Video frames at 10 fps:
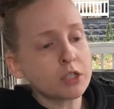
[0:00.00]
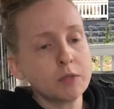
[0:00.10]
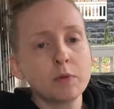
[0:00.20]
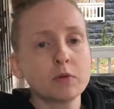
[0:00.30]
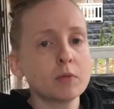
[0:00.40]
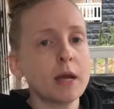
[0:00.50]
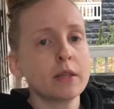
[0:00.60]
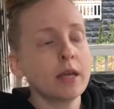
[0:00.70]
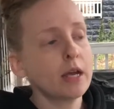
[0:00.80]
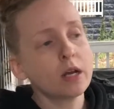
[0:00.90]
She pulled her by
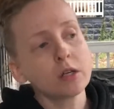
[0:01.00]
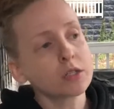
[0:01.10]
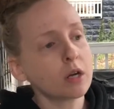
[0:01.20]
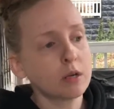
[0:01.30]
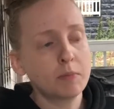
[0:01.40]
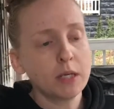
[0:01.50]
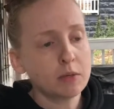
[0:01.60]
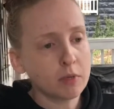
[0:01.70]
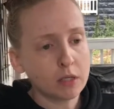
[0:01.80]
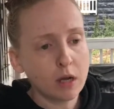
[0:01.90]
the hair, started beating
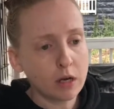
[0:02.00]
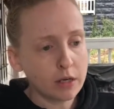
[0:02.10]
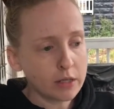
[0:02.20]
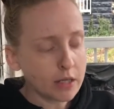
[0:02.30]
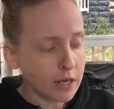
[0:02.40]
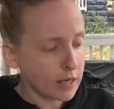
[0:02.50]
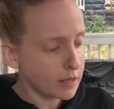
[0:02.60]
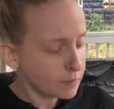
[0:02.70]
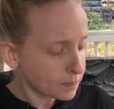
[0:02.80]
my daughter in the head.